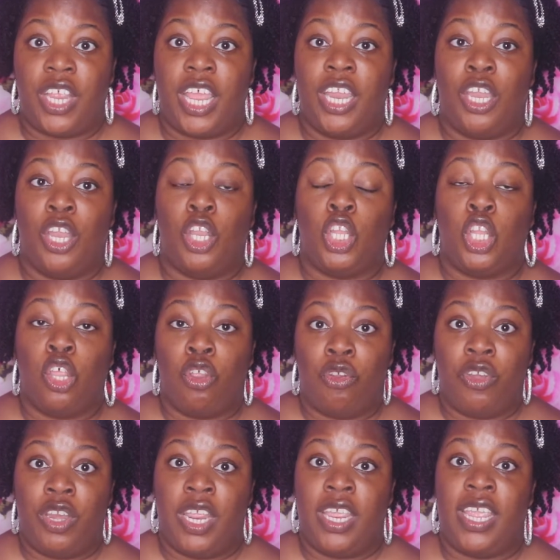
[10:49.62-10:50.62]
and
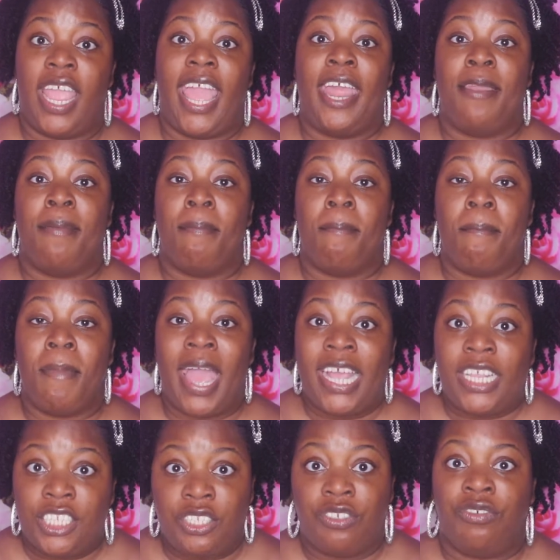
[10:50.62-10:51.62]
learning and
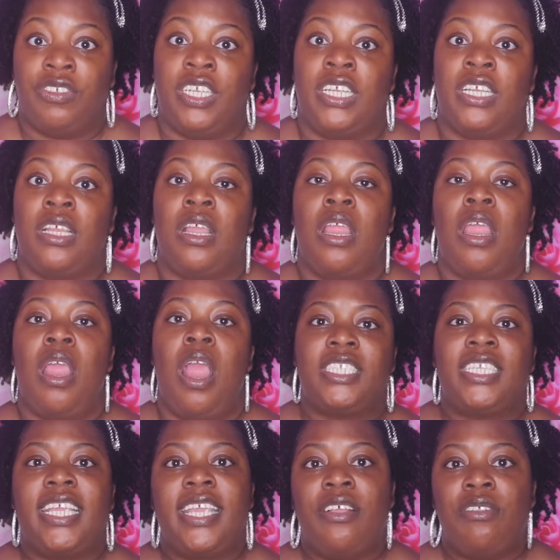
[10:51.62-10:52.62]
mastering
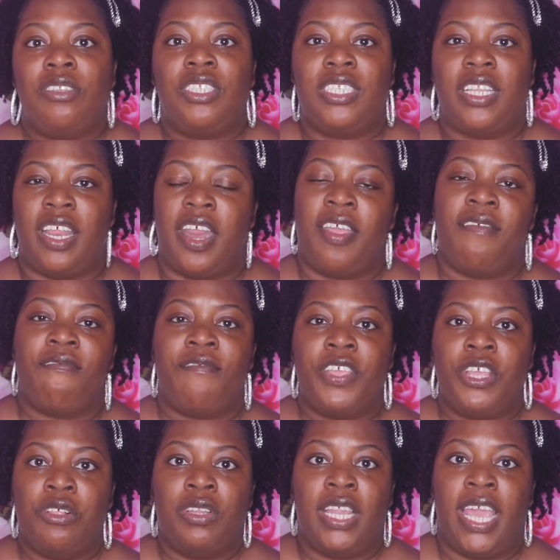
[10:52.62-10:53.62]
skills that I
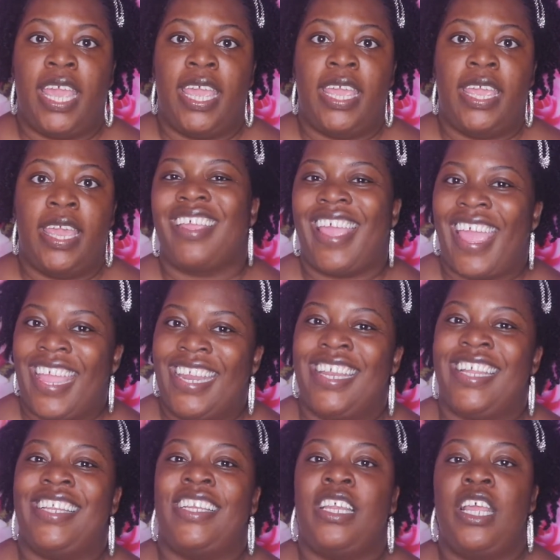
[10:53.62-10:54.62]
feel like
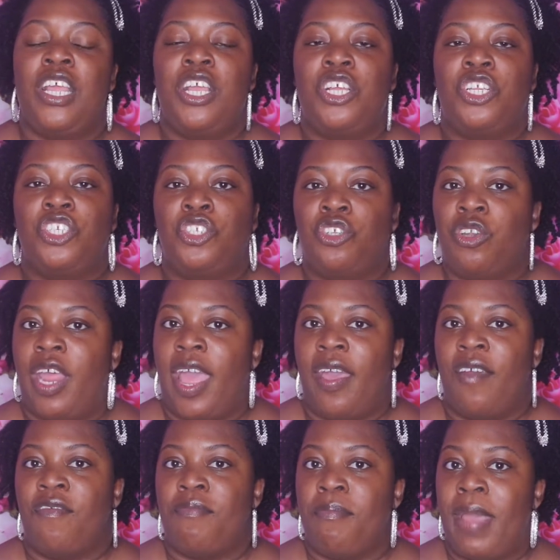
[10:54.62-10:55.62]
Caden should
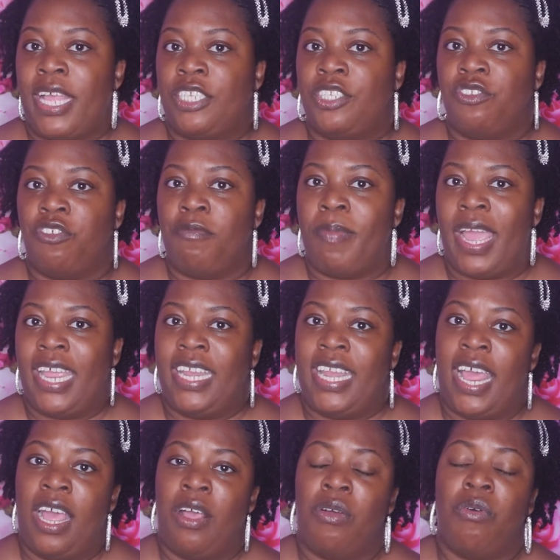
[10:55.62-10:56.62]
have mastered by
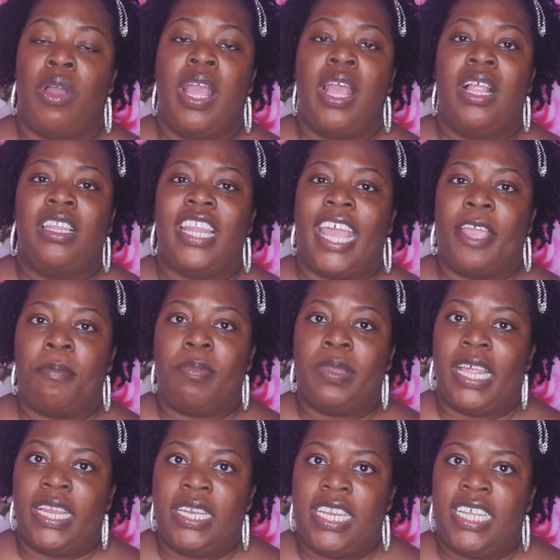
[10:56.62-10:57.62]
now, like
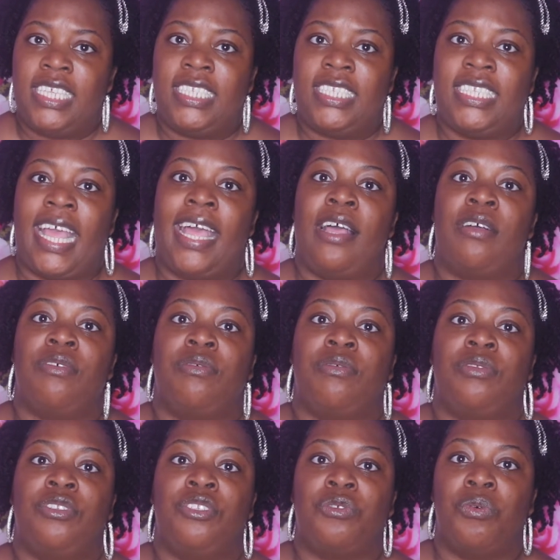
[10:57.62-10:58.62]
blending
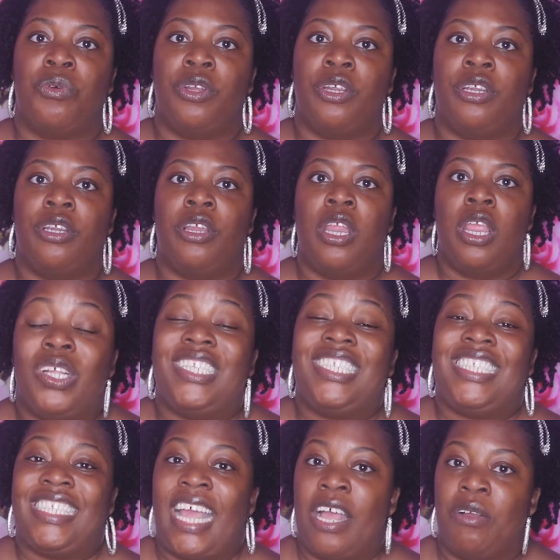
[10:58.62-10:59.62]
sounds or what
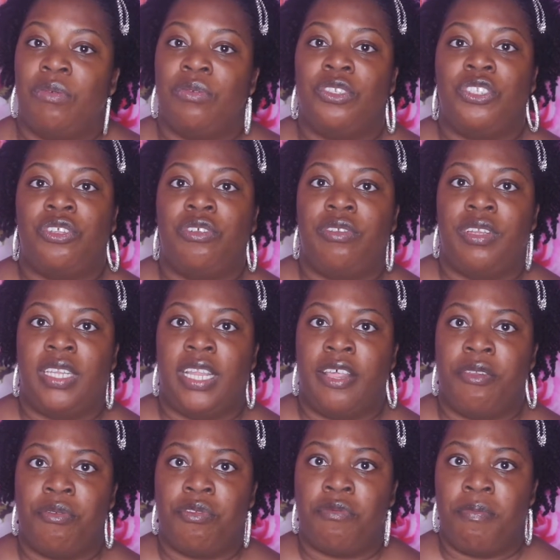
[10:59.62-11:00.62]
sounds certain
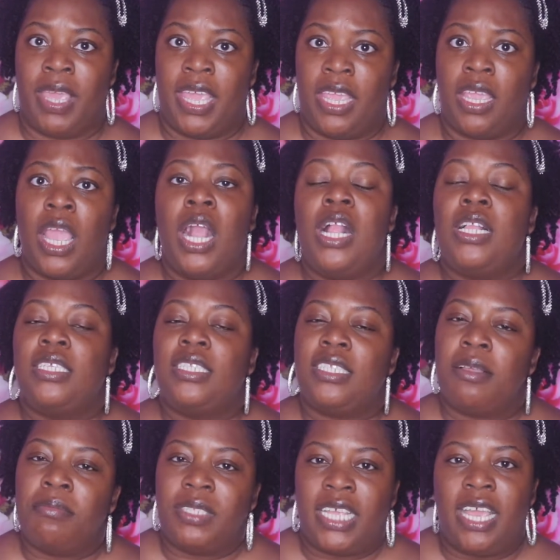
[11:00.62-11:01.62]
letters make.
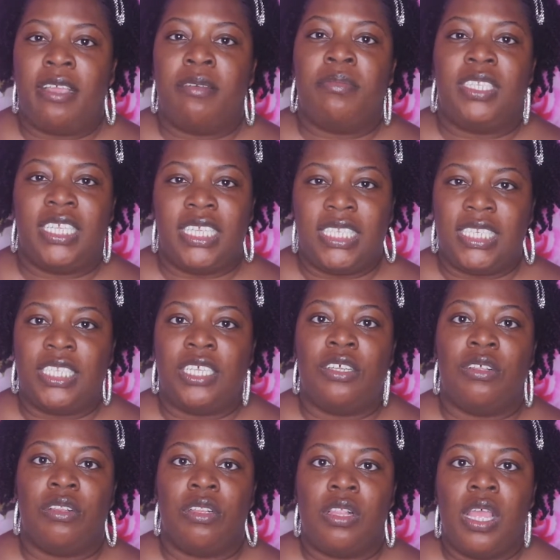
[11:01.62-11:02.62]
Sometimes he
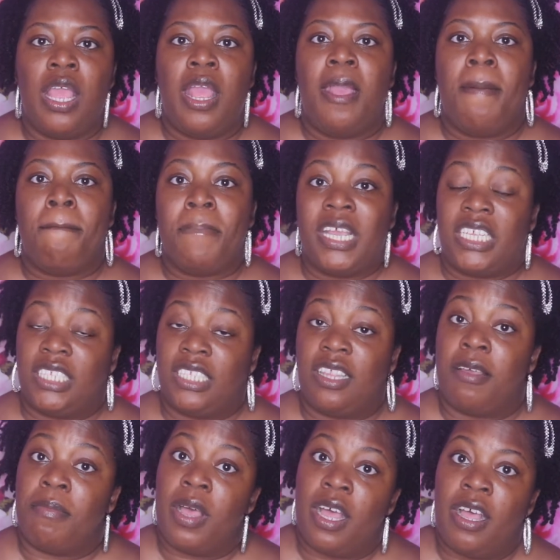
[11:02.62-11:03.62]
still mixed
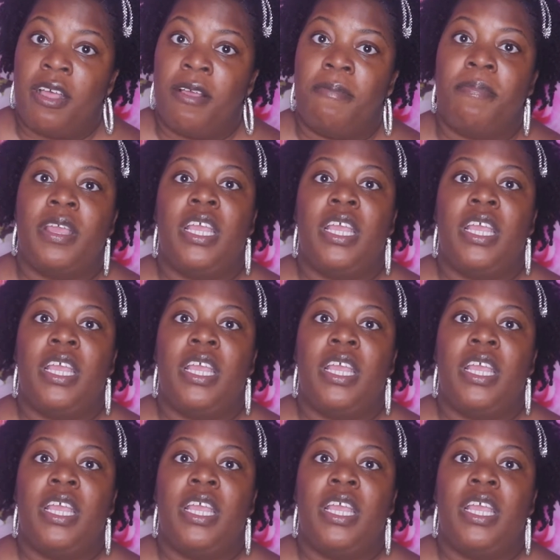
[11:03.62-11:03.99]
them up.